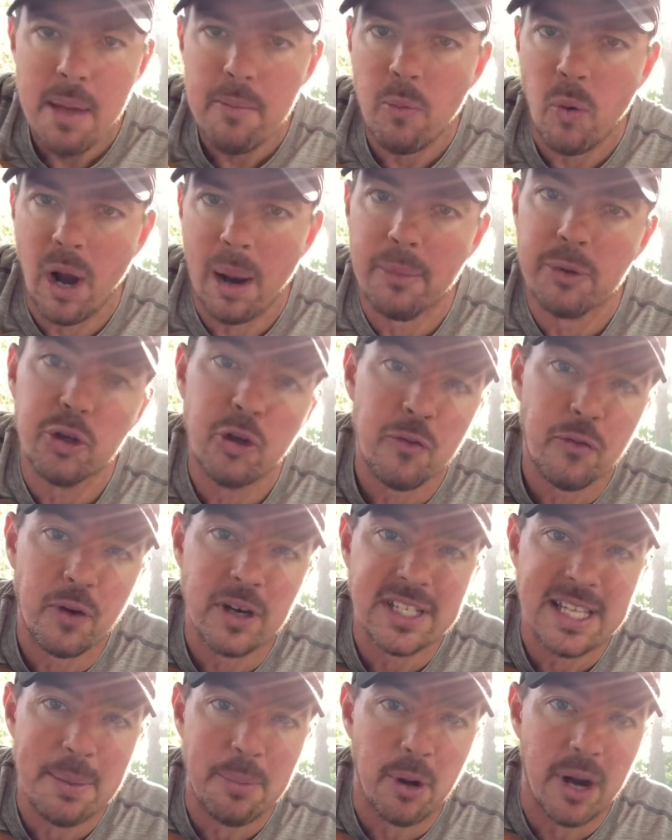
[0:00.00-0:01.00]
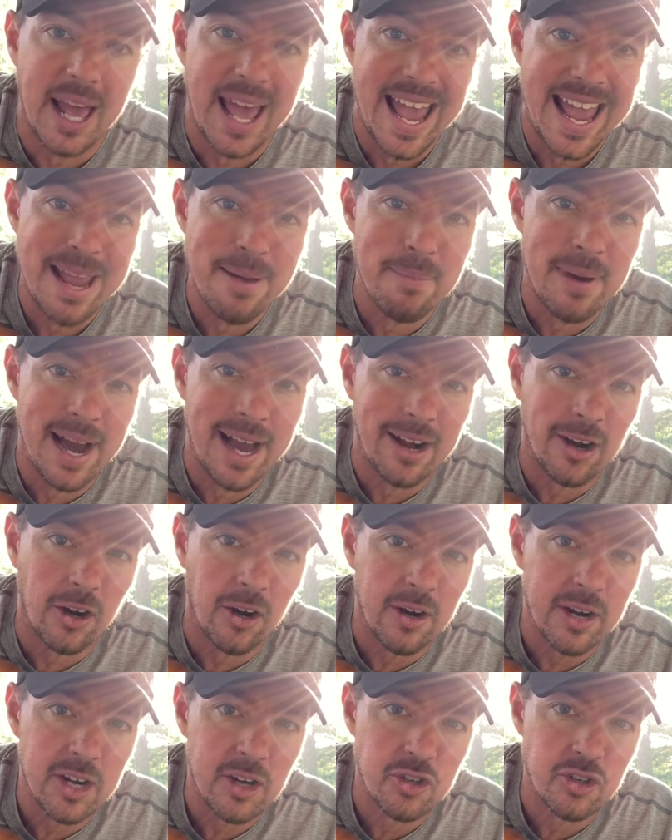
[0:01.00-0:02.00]
What I'm gonna do, for example, on an A
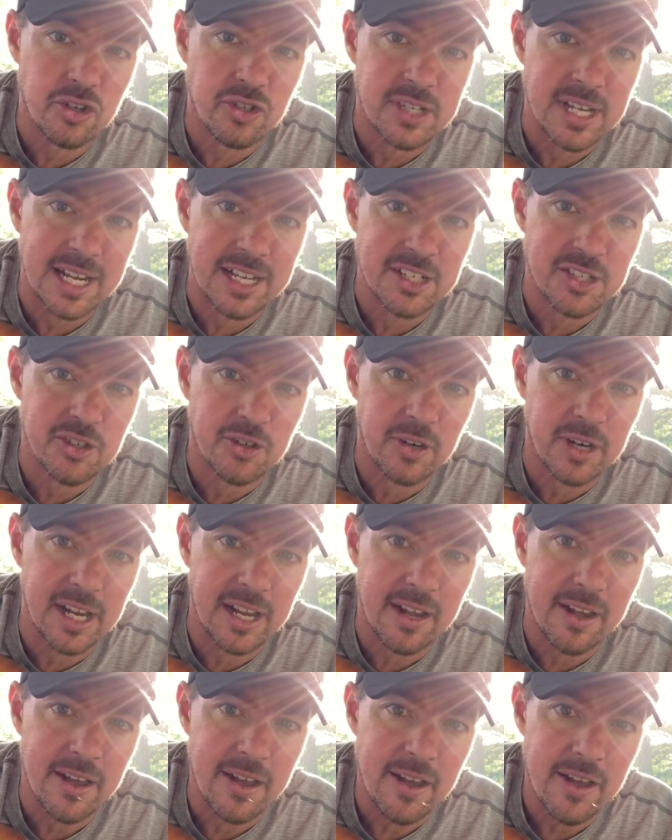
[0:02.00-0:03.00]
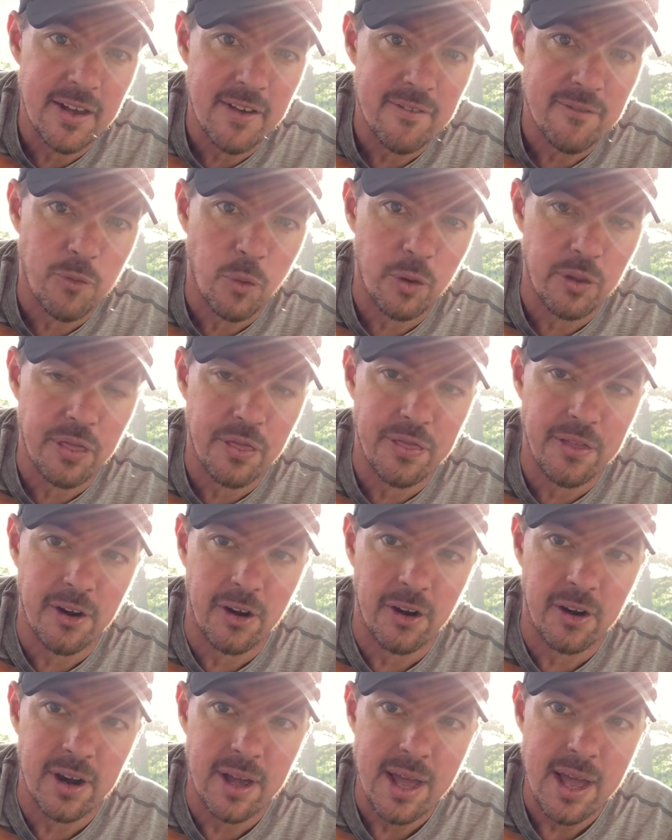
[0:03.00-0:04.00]
minor, here's your 2nd string, 4th and
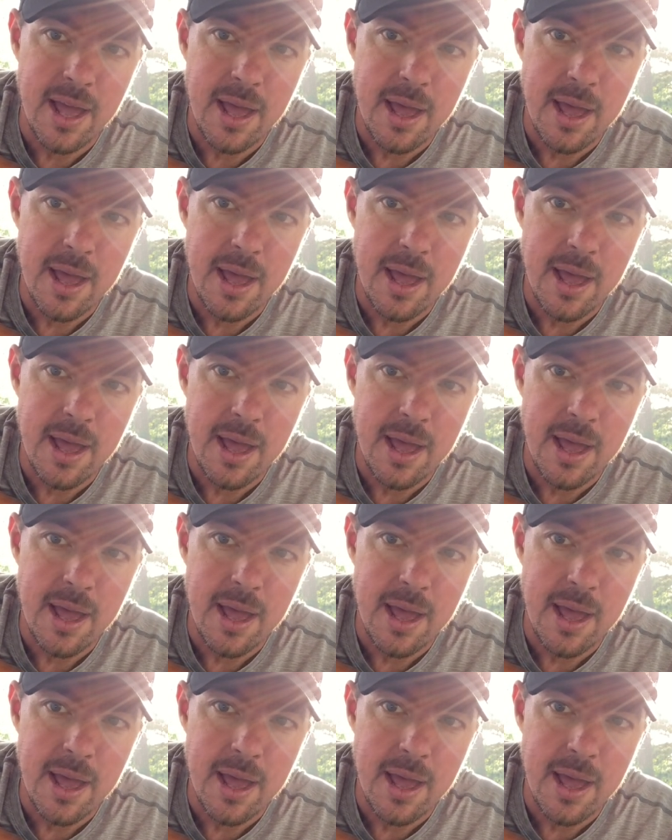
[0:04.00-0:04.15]
3rd.